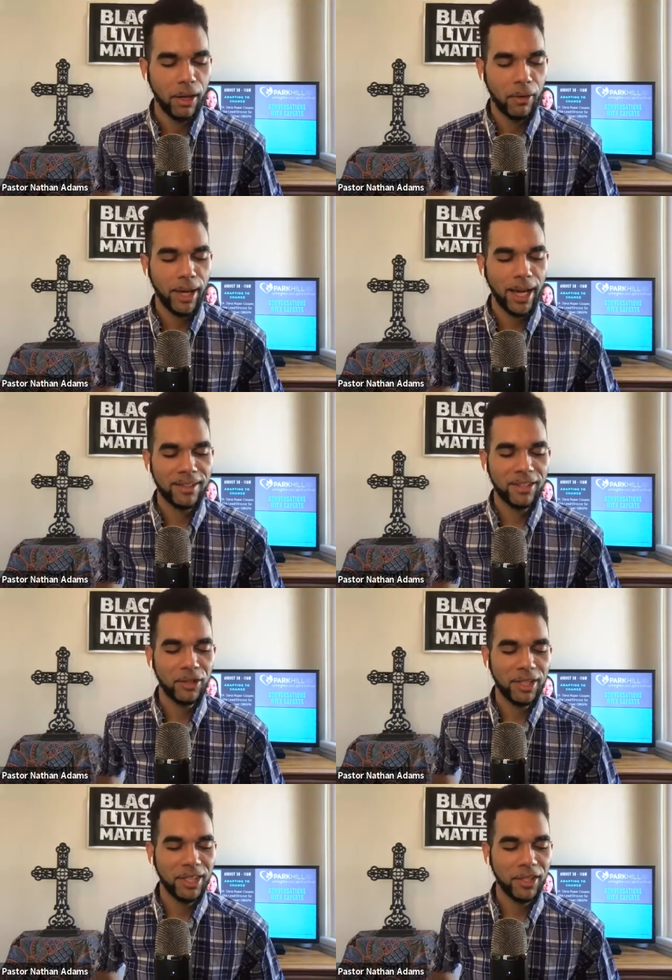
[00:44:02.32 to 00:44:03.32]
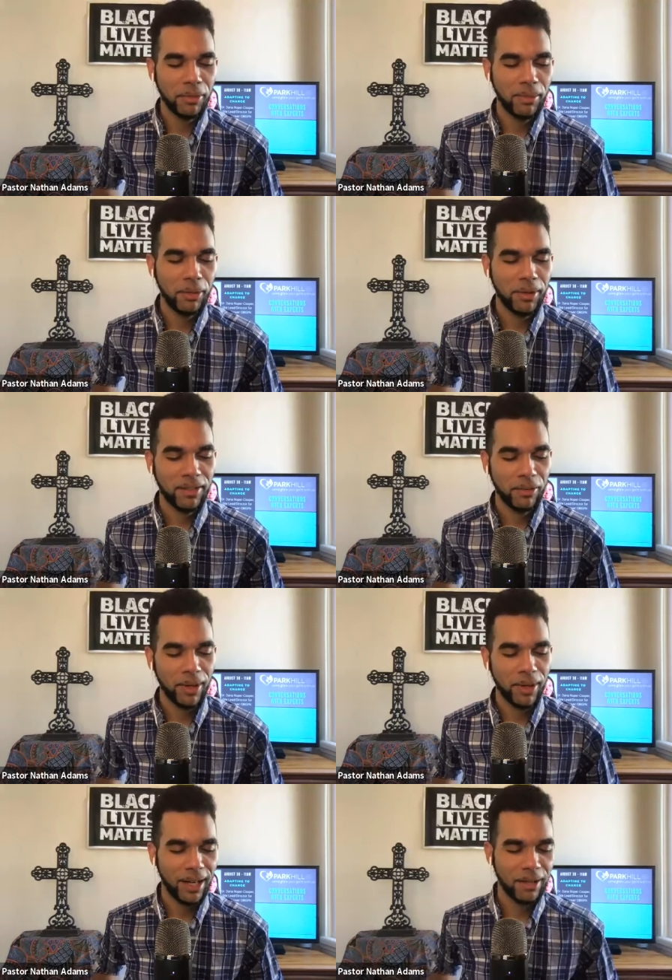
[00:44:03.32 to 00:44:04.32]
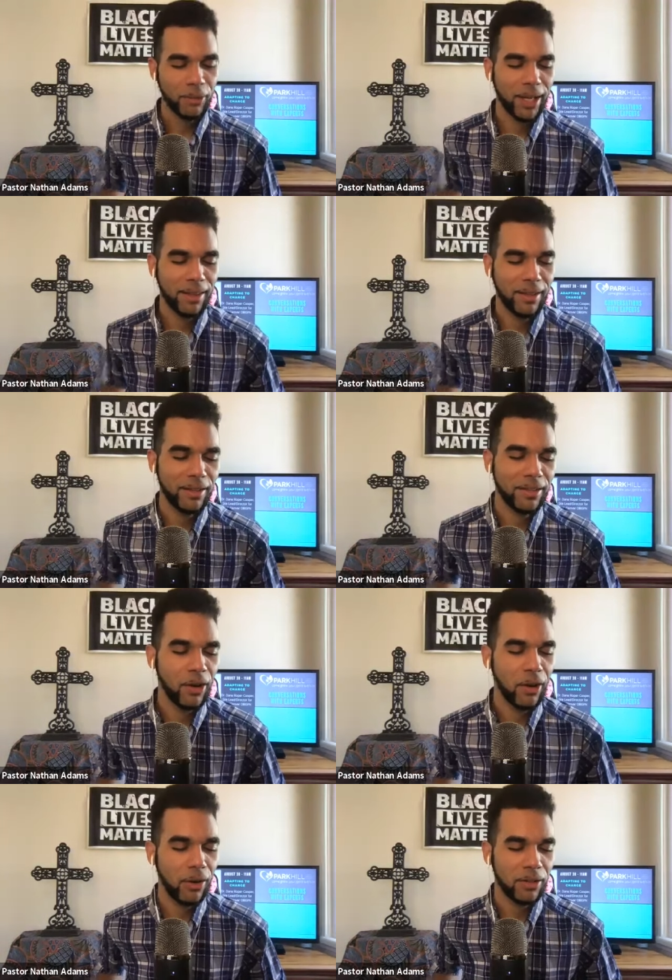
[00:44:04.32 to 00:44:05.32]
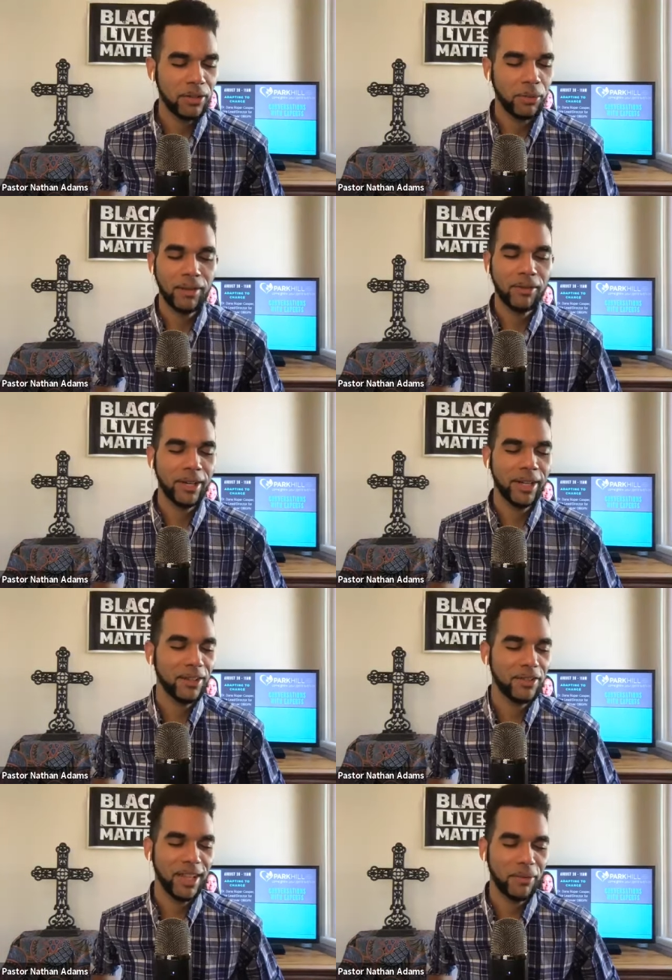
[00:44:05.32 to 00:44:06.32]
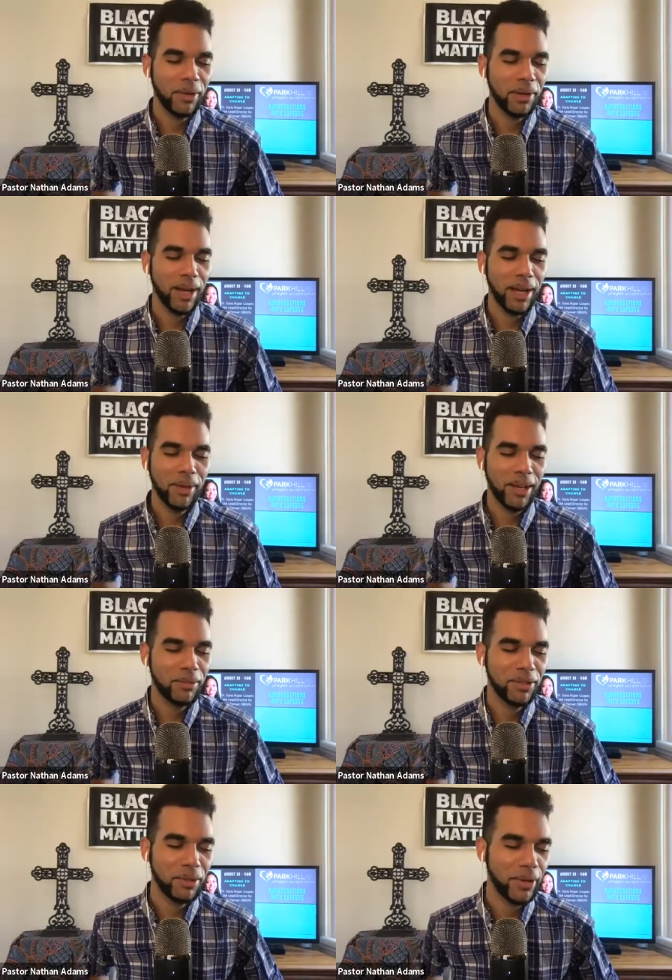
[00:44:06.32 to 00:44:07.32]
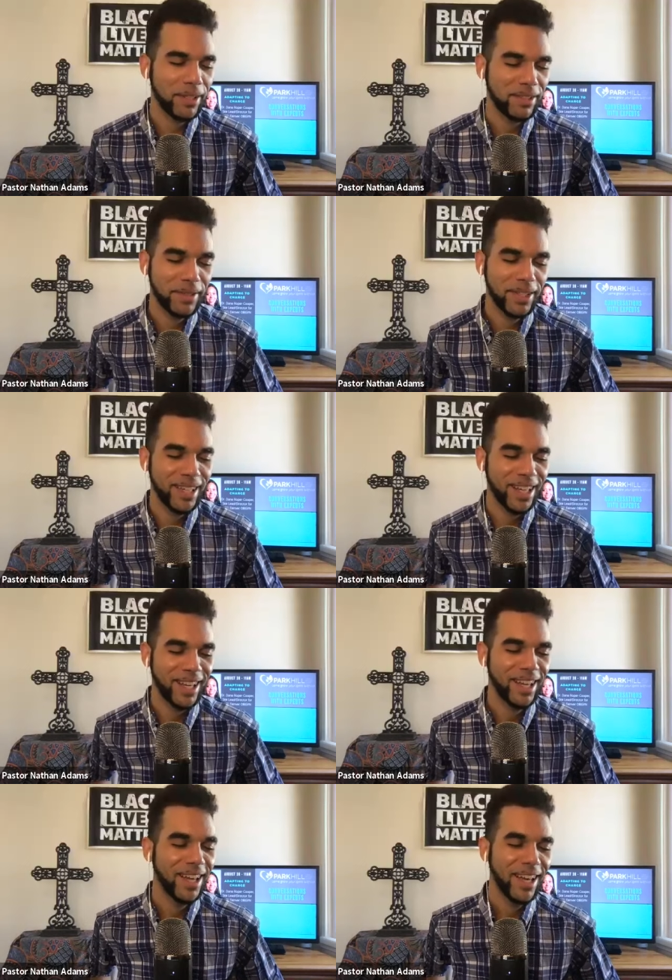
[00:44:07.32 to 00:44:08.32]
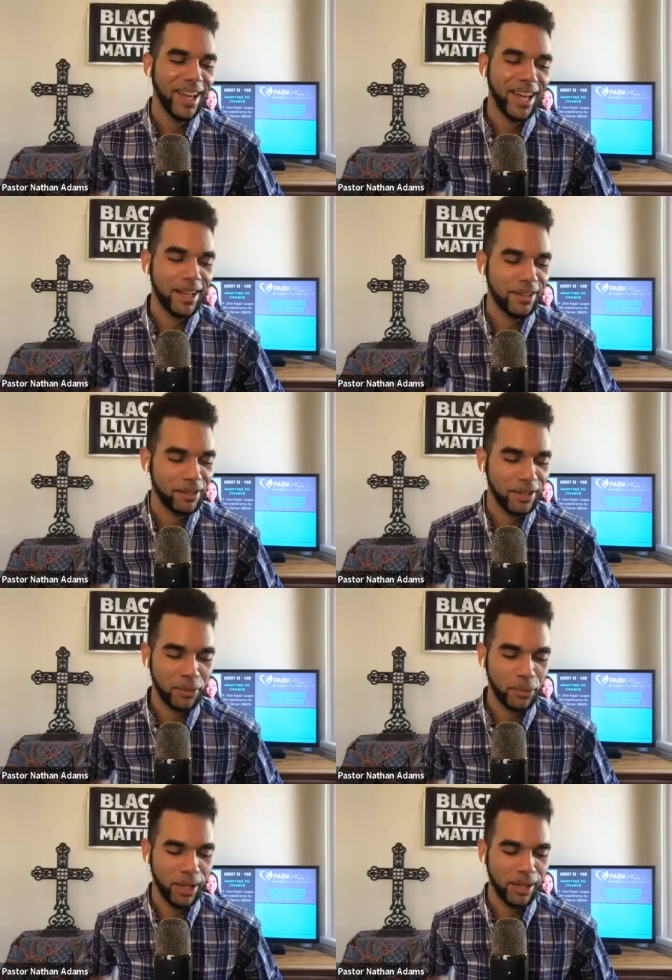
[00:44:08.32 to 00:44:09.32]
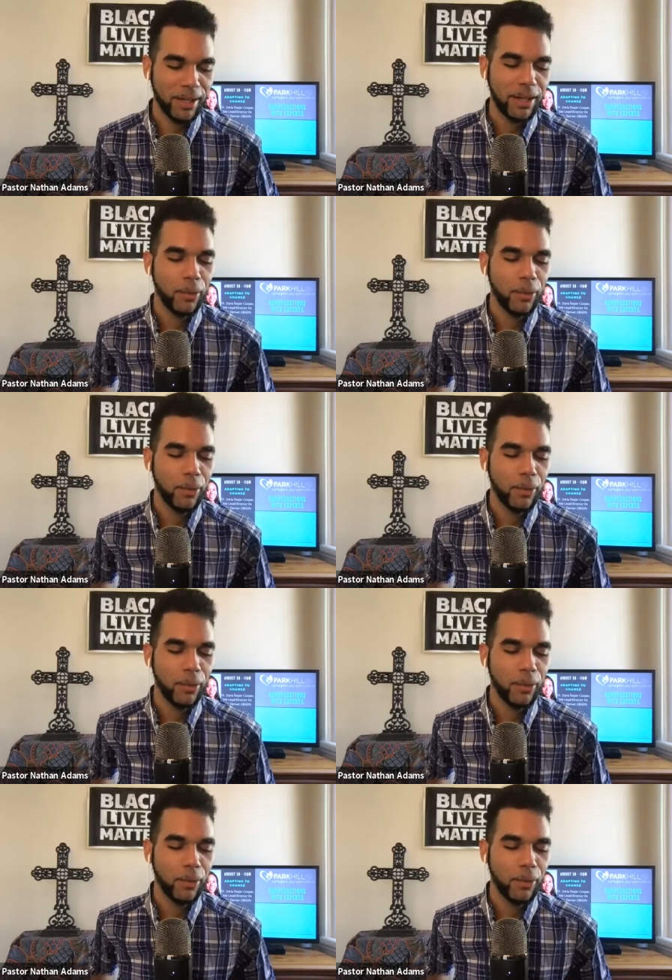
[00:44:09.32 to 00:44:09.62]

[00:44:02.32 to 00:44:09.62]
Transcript: We ask that you continue to be with us, O oh God, as we end this call into whatever it is that we might be up to the rest of the day and into this week.